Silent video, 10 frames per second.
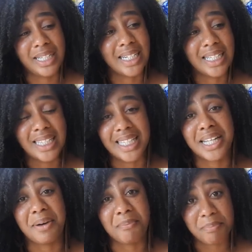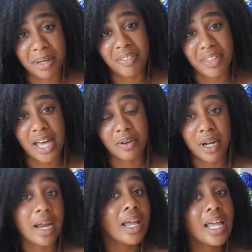be anything but that
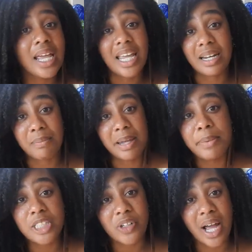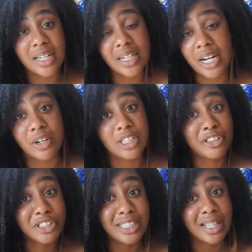okay and it may be a trial and error
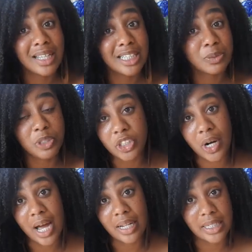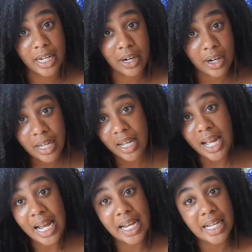just like this was trial and error
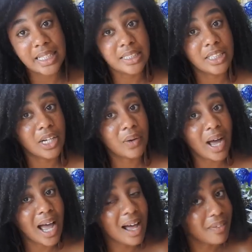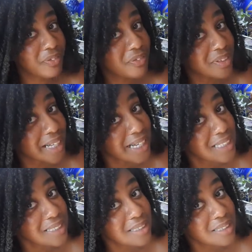and you know I have
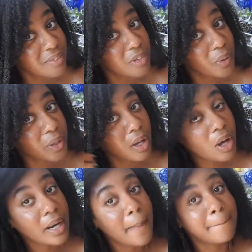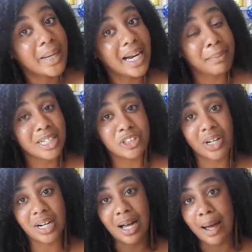flakes and stuff going on but I'm gonna try to